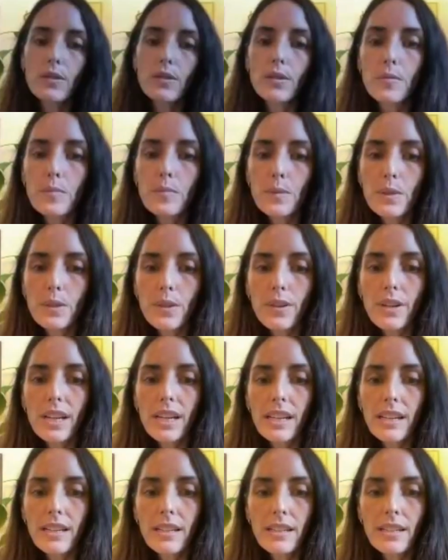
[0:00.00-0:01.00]
Oops,
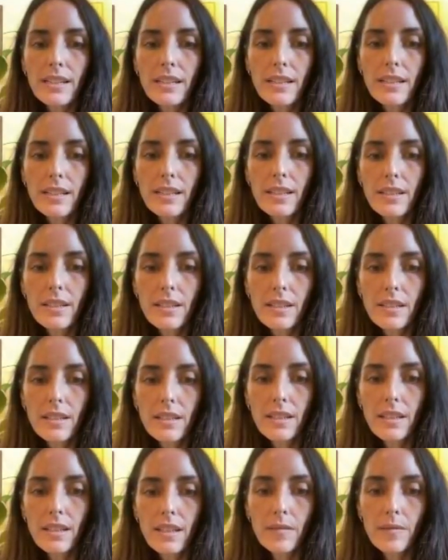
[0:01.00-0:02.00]
sorry.
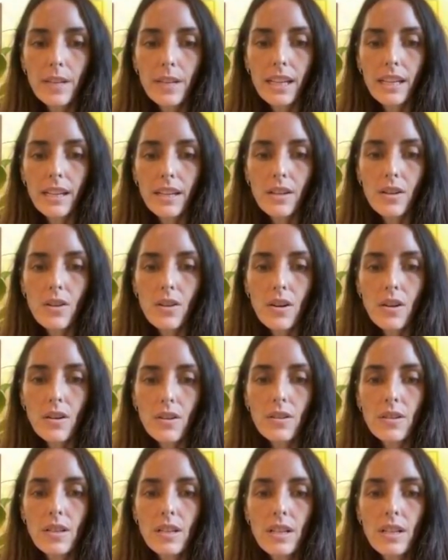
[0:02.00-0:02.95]
I'm getting a call.